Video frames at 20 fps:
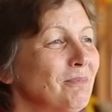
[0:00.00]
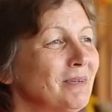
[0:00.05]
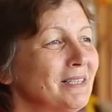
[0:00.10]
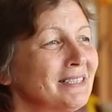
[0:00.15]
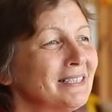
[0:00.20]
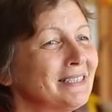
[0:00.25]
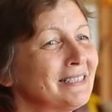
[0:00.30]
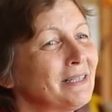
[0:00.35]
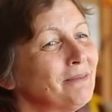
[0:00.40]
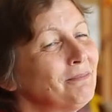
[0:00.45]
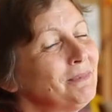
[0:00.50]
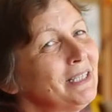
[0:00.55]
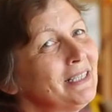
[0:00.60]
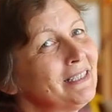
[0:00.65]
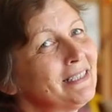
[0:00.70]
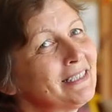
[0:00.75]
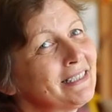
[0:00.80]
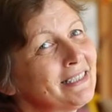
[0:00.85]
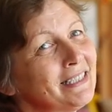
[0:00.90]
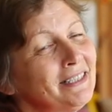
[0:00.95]
Mēs esam
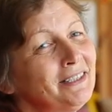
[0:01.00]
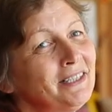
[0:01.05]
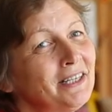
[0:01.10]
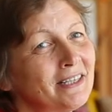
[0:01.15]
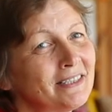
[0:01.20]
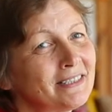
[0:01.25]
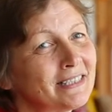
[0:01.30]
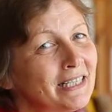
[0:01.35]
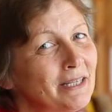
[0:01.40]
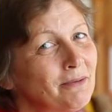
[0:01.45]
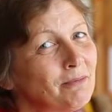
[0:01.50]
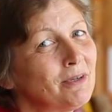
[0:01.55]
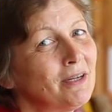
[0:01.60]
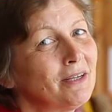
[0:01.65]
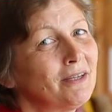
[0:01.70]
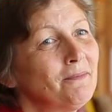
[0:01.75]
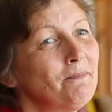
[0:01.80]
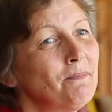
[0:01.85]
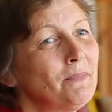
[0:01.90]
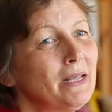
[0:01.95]
dienas centrā
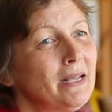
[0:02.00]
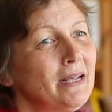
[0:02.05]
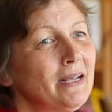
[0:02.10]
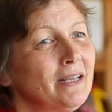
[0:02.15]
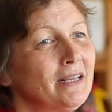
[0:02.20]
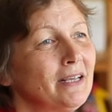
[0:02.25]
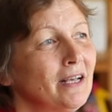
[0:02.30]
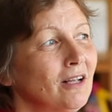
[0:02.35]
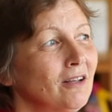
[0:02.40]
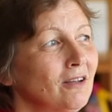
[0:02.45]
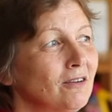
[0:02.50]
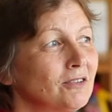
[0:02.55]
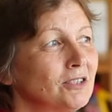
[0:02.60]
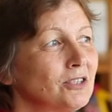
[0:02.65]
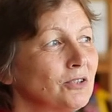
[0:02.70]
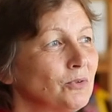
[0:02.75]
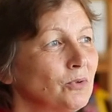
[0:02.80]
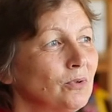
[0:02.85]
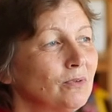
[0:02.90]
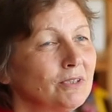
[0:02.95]
Zemgale. We're
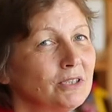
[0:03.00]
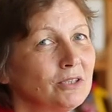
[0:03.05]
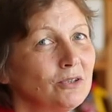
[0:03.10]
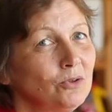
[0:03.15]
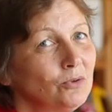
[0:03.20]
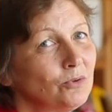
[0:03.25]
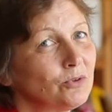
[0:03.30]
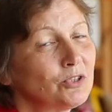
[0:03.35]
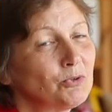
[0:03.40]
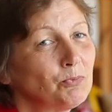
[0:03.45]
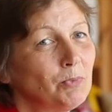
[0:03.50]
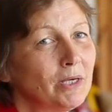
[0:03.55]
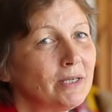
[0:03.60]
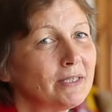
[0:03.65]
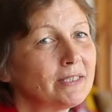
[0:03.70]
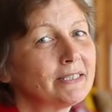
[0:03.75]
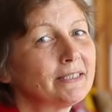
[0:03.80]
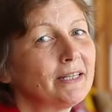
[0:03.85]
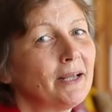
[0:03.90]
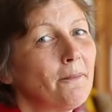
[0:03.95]
at the day center
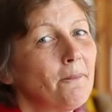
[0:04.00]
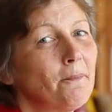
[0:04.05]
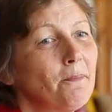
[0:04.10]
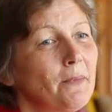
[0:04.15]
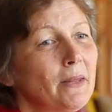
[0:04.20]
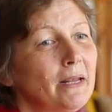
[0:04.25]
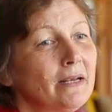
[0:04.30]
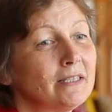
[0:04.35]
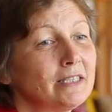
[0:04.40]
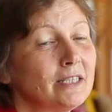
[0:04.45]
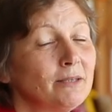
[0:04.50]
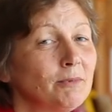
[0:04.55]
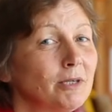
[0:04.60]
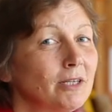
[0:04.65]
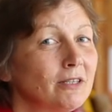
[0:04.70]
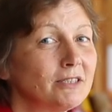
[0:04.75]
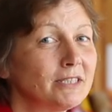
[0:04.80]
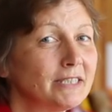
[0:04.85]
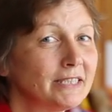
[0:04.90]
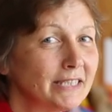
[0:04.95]
Zemgale,
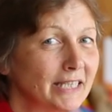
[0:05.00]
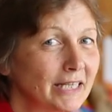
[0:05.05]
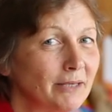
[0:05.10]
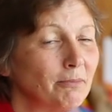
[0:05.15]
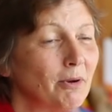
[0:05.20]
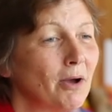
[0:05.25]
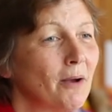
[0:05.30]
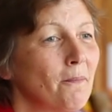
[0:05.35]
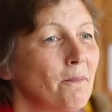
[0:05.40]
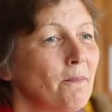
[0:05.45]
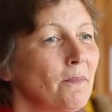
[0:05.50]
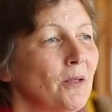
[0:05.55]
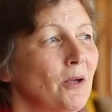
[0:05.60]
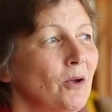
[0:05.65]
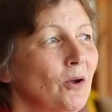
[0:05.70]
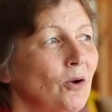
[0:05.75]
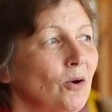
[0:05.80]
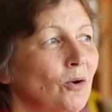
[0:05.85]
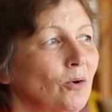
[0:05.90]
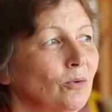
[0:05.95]
located in Zemgale
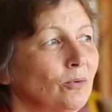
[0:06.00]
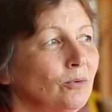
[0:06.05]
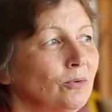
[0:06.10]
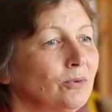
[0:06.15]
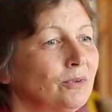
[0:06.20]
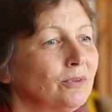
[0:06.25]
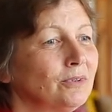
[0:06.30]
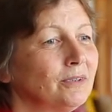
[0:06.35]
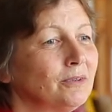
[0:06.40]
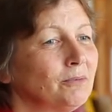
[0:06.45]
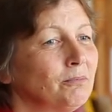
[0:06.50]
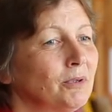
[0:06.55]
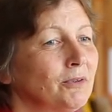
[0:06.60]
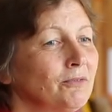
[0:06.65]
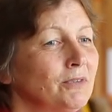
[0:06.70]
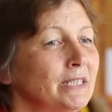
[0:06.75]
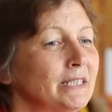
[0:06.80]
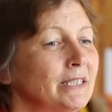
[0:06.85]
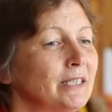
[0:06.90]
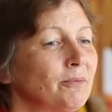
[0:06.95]
village of Gluda
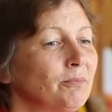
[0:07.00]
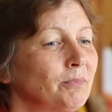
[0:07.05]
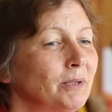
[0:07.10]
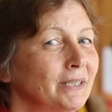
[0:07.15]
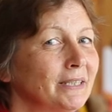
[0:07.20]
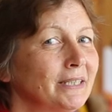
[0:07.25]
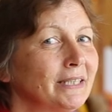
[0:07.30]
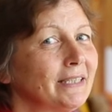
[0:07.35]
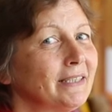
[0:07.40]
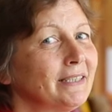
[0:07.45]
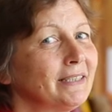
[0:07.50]
parish.